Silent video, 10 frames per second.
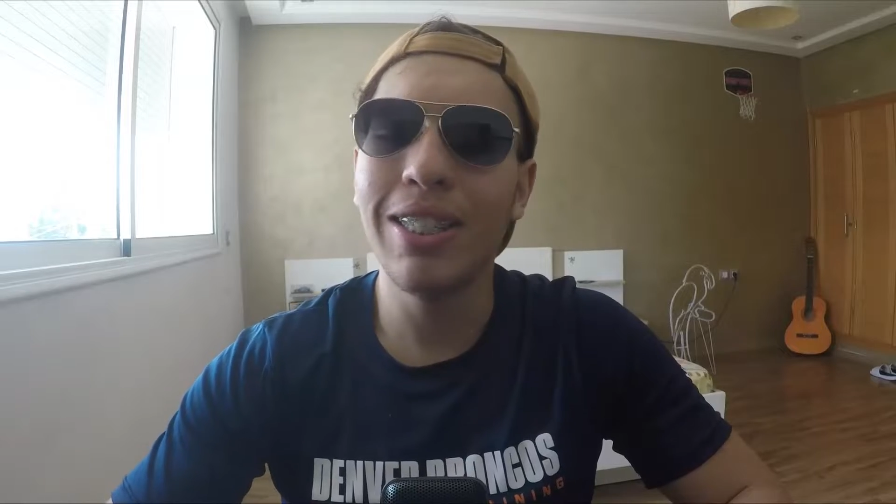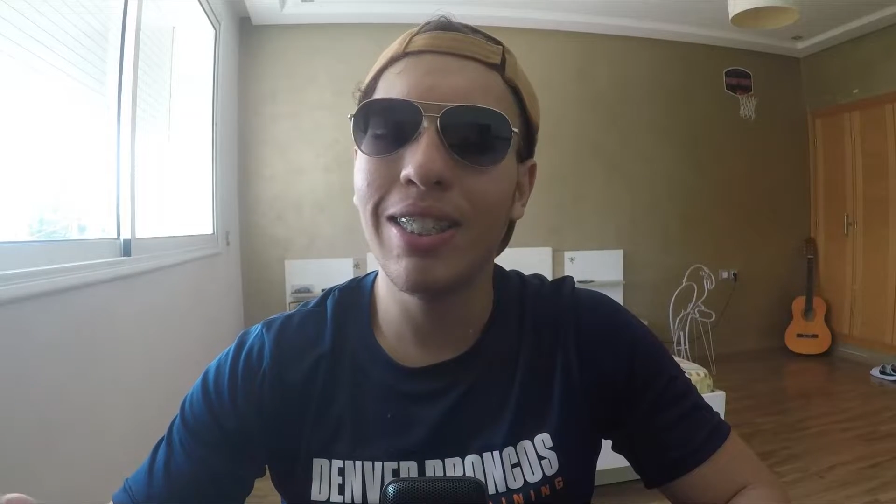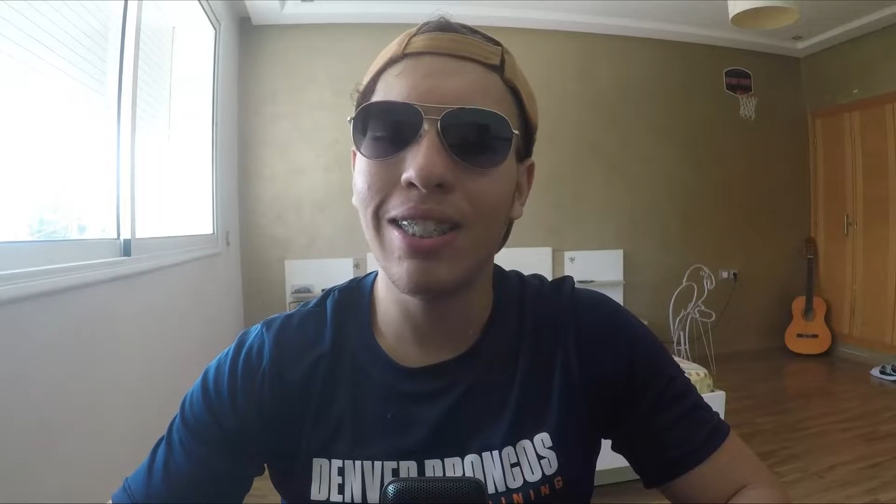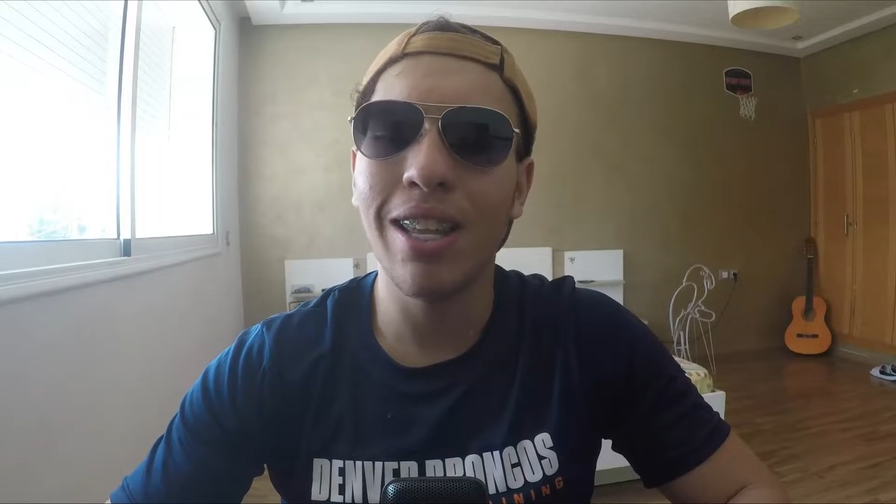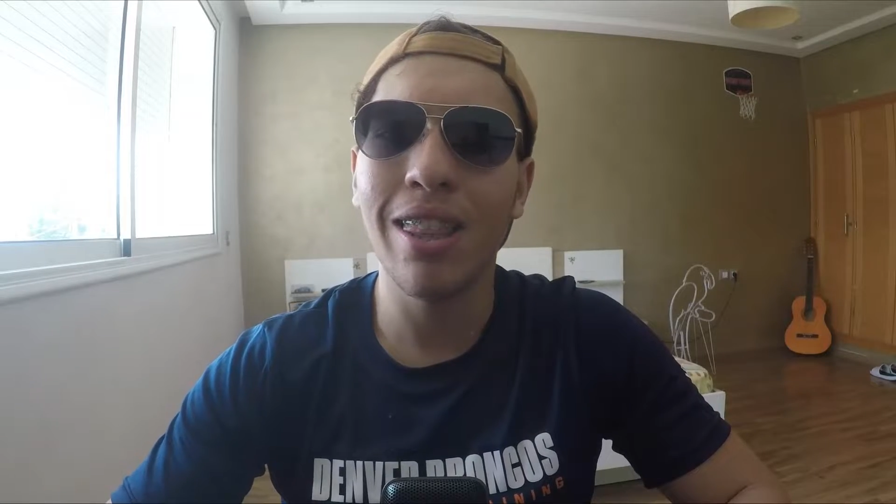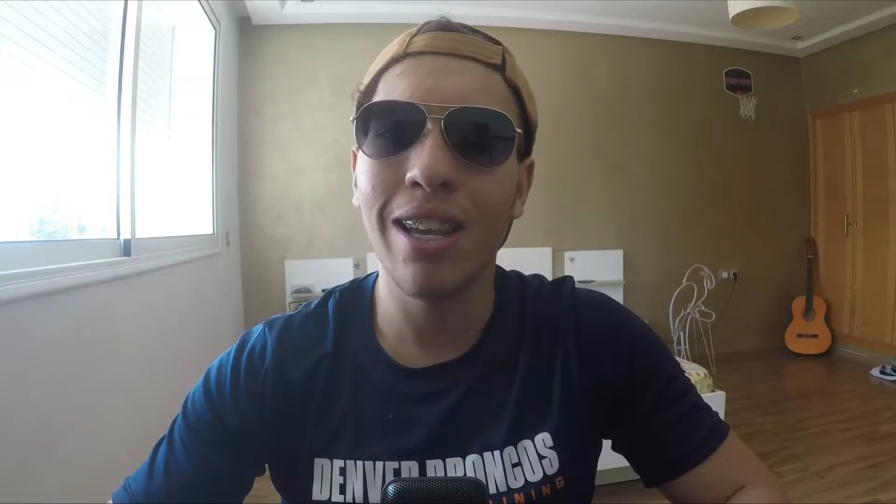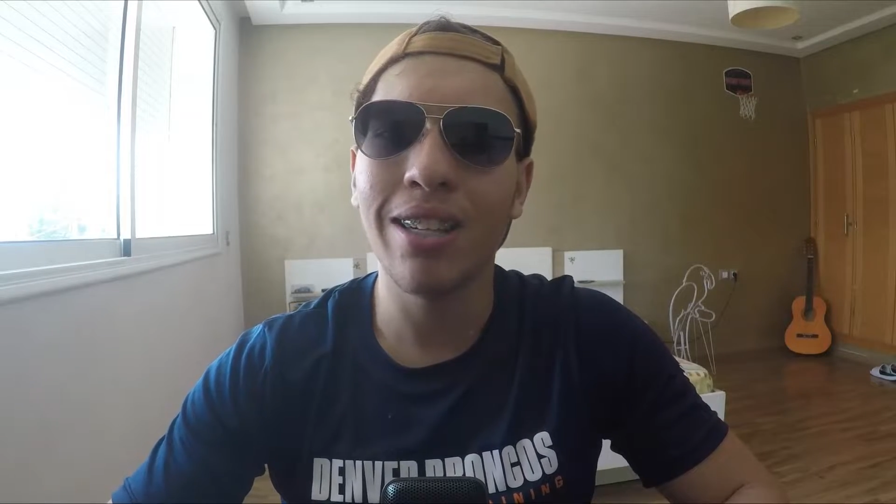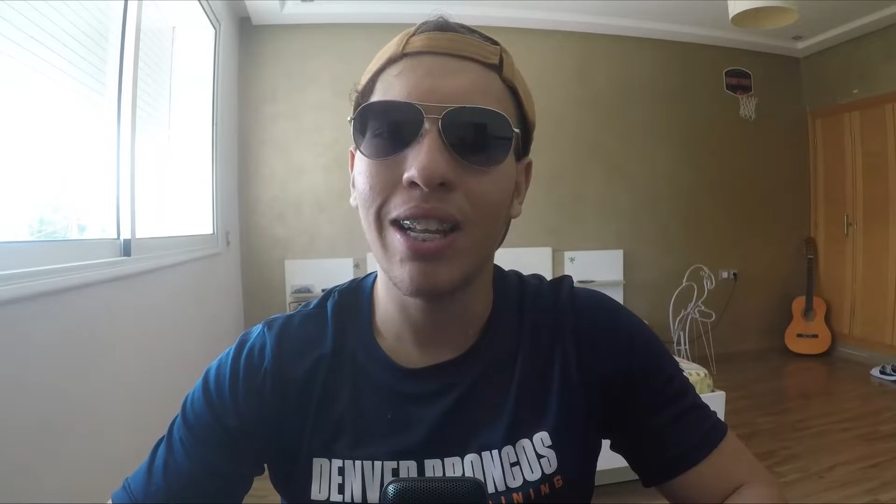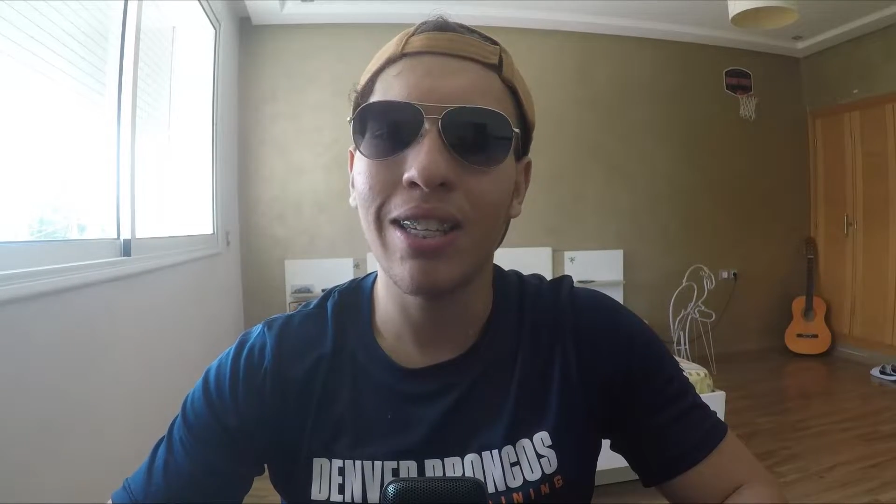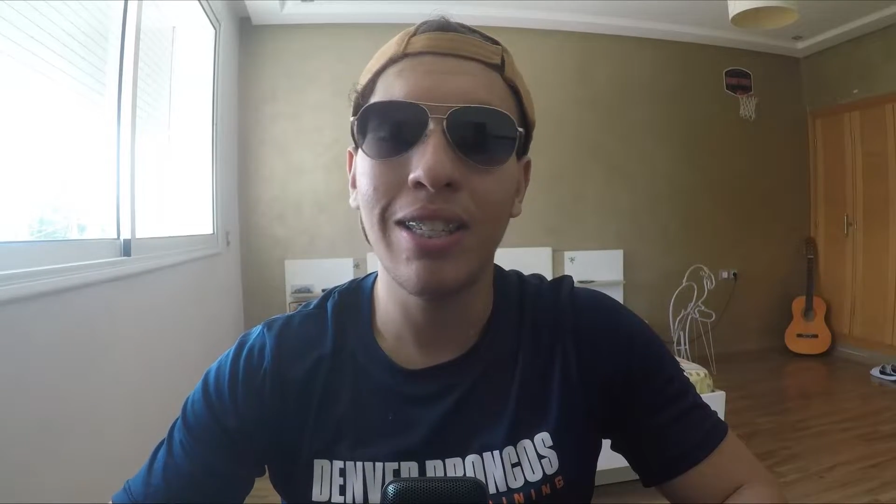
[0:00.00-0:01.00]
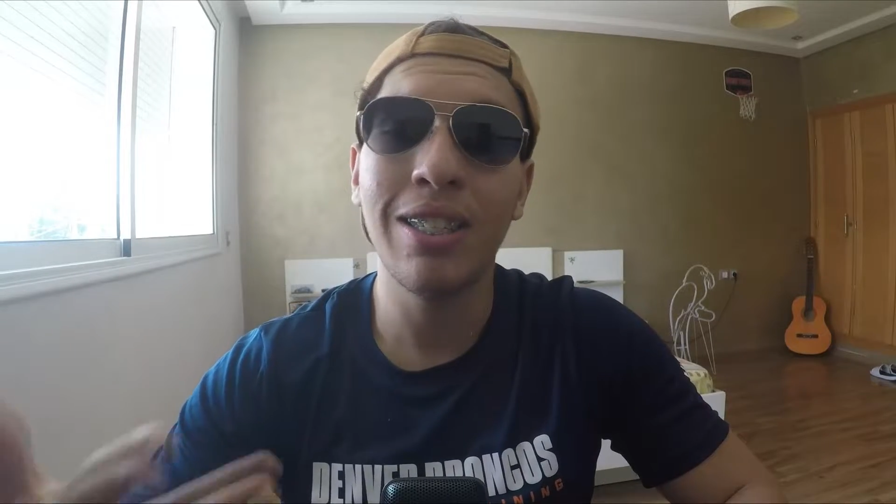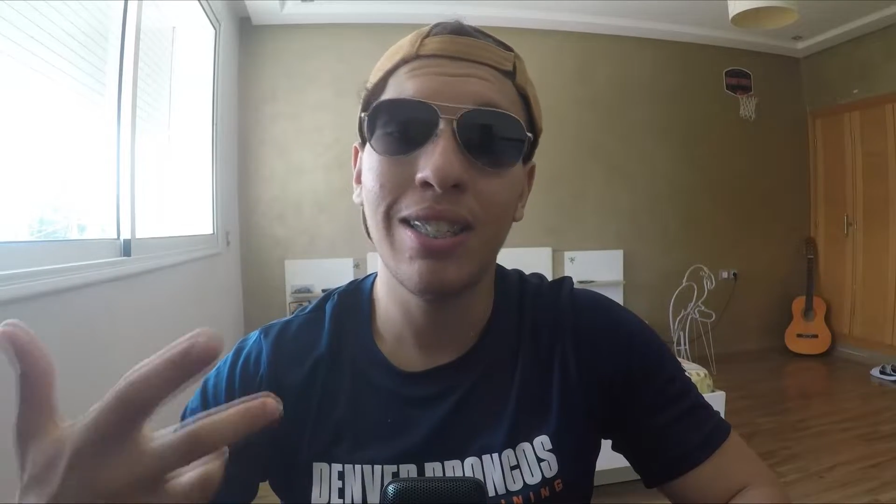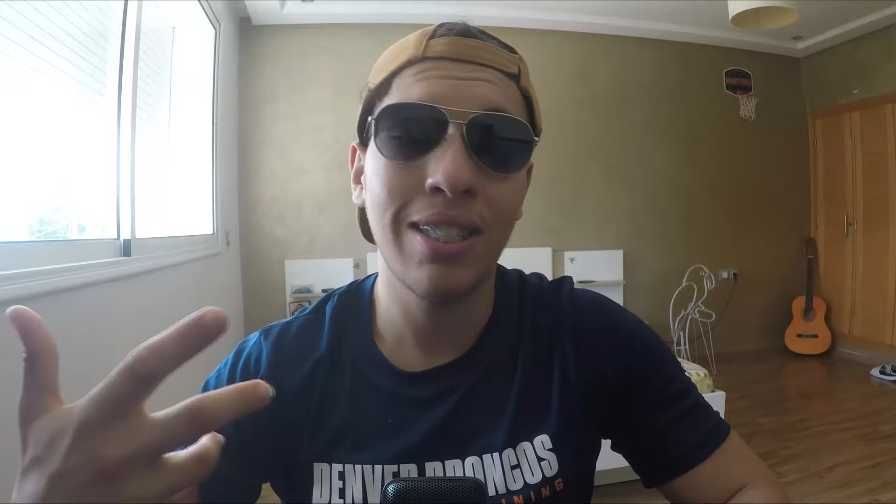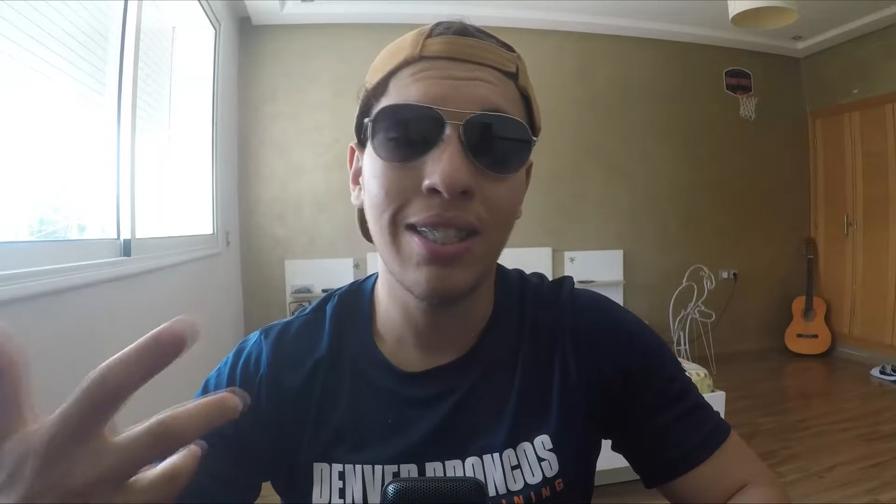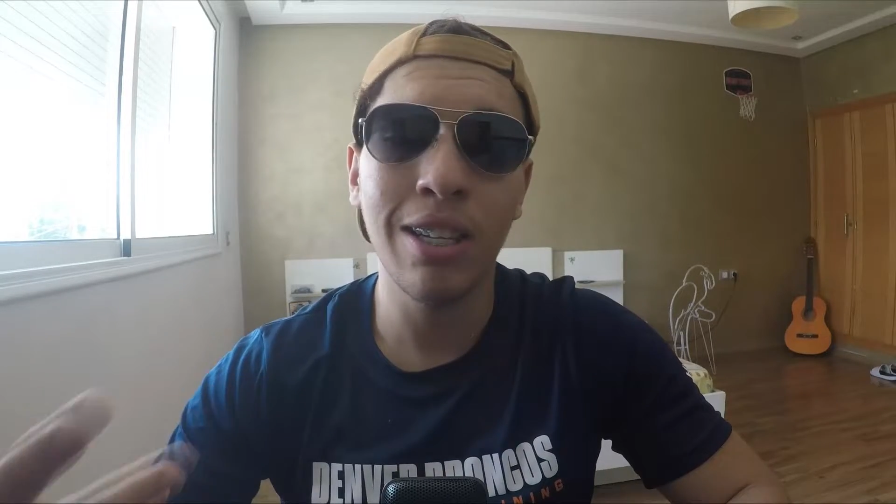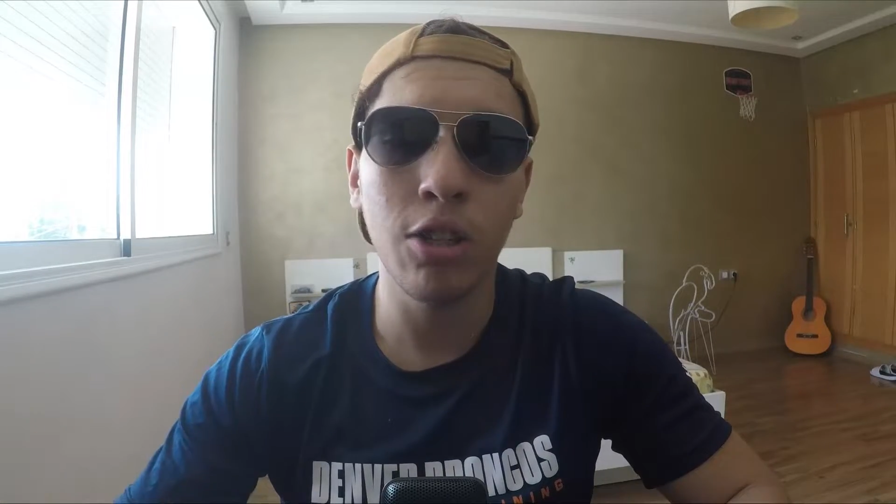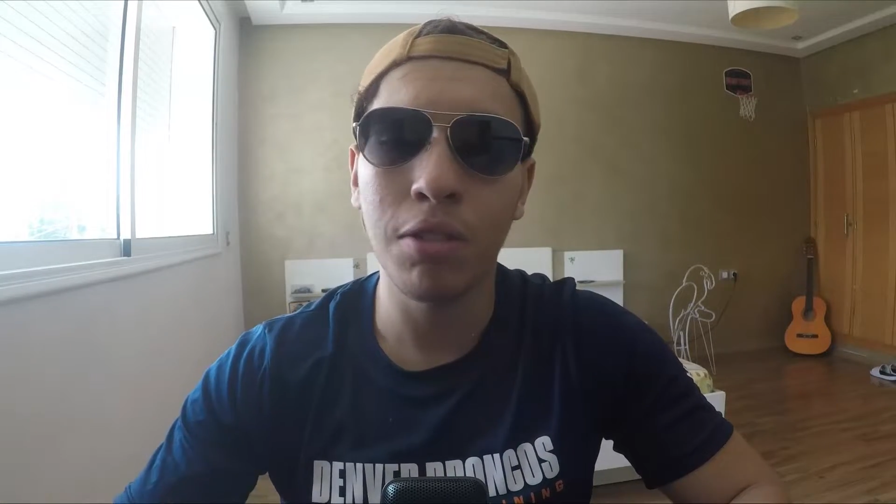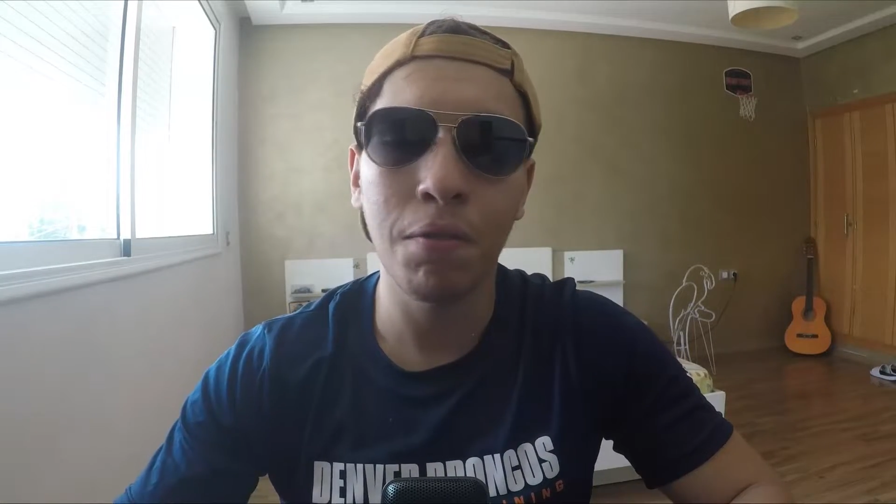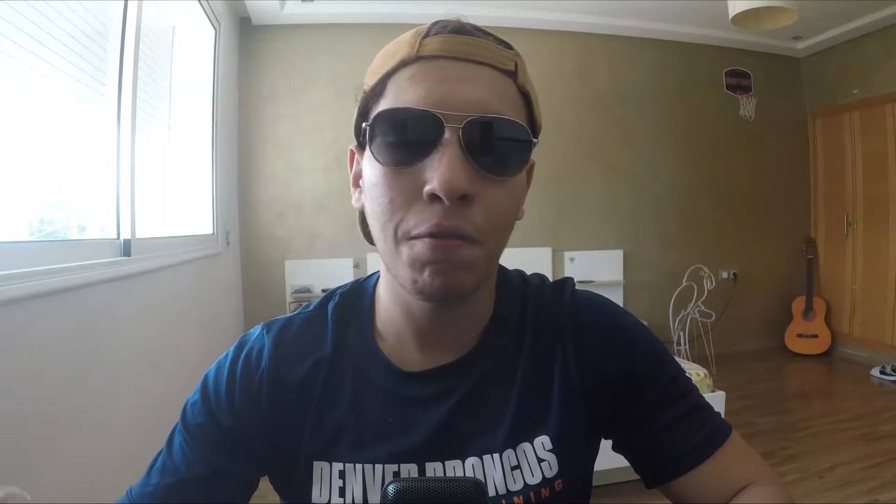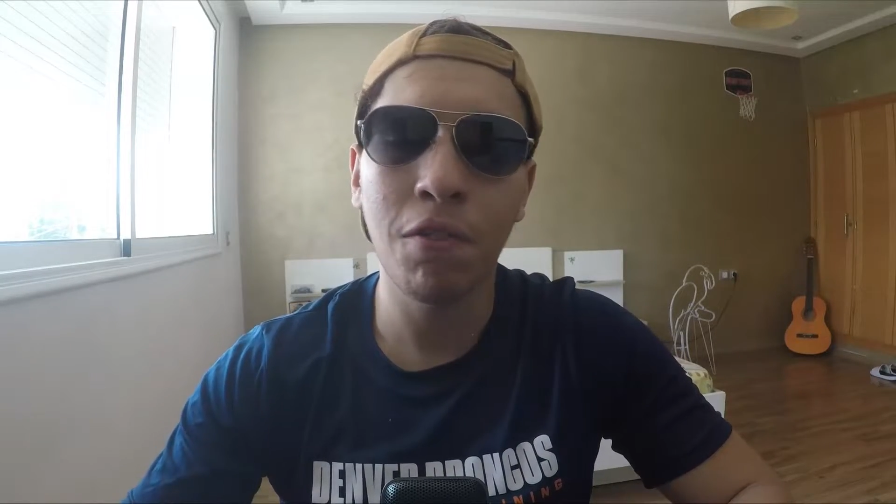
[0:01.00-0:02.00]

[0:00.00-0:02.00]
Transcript: This is the thing that he still doesn't